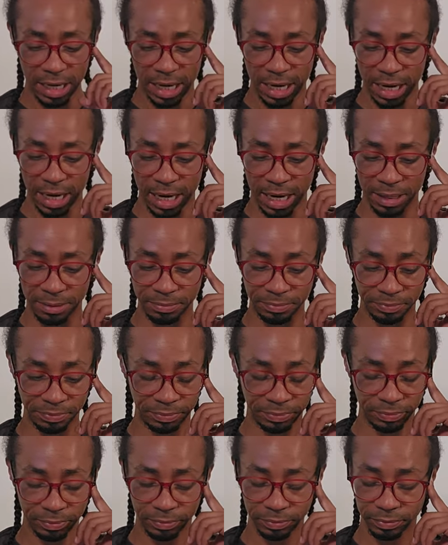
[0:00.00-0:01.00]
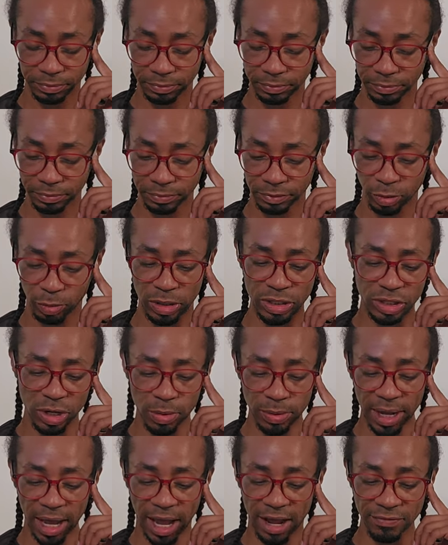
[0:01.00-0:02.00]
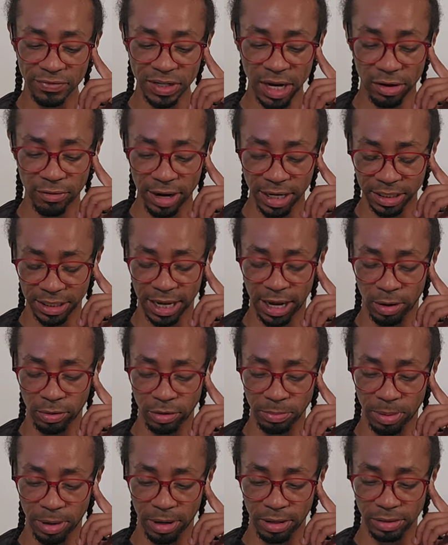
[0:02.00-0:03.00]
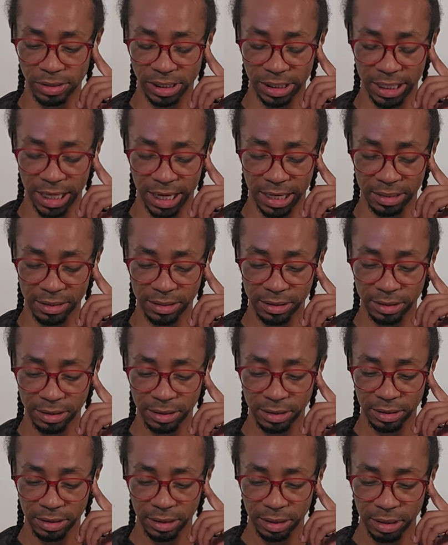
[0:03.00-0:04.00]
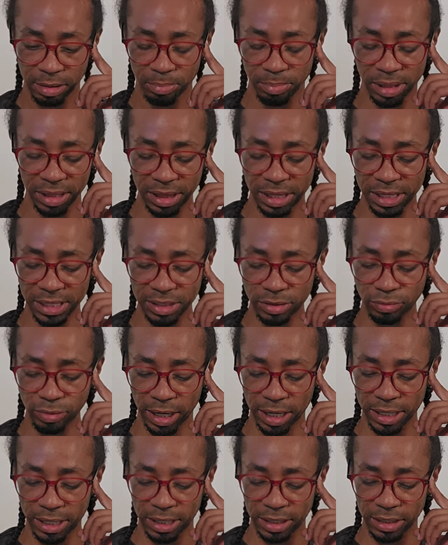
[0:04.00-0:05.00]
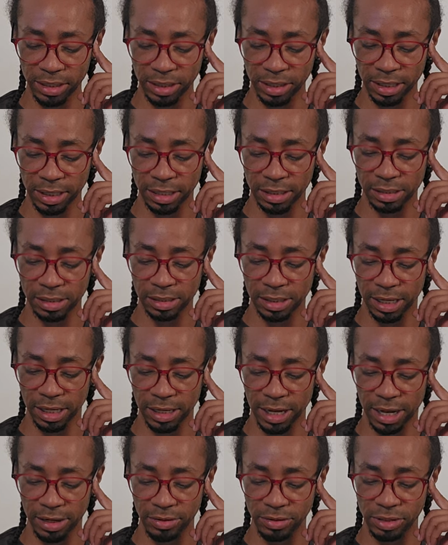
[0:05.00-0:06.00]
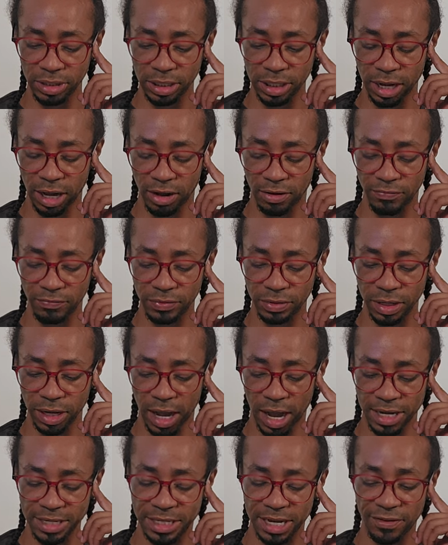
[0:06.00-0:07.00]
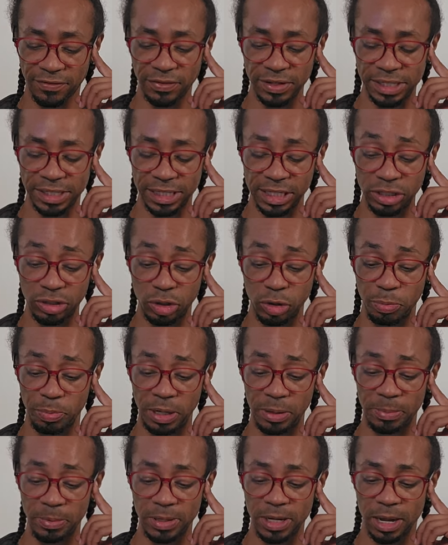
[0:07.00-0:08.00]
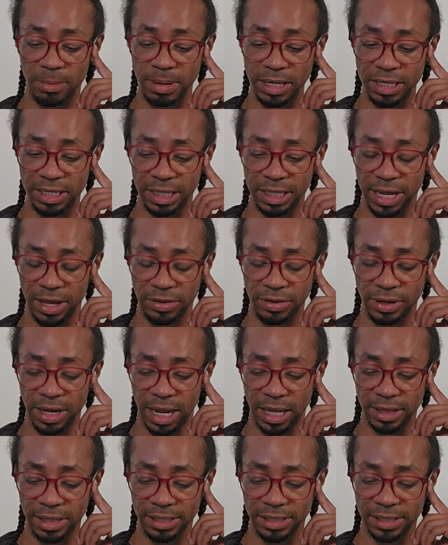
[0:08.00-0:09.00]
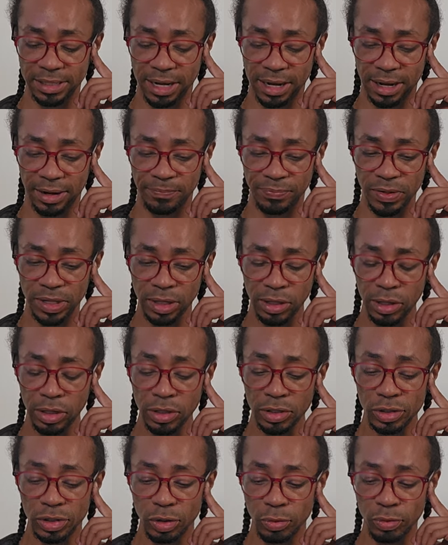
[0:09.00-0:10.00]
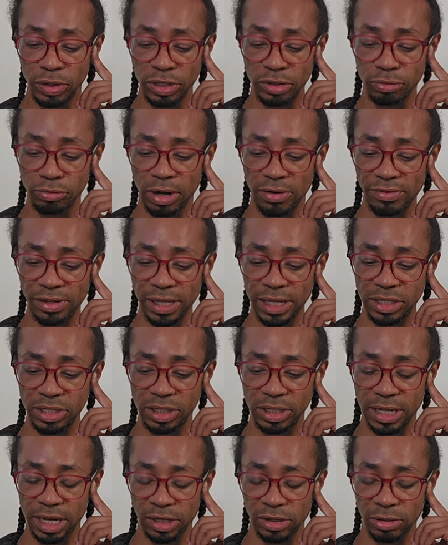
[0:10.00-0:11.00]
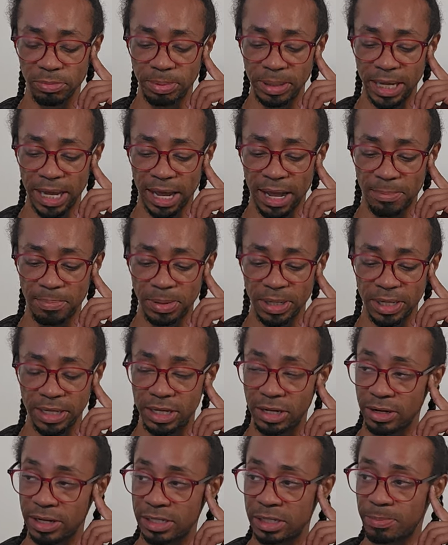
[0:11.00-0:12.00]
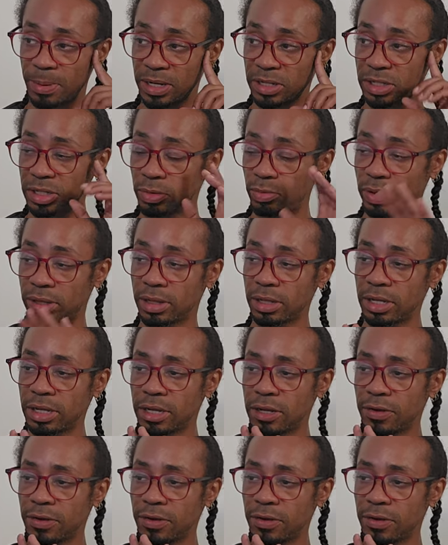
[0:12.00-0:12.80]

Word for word: Um, we don't have direct counterparts yet. But this right here is an energy of, I definitely see two people coming together at this time. So this revelation that could be happening here, especially with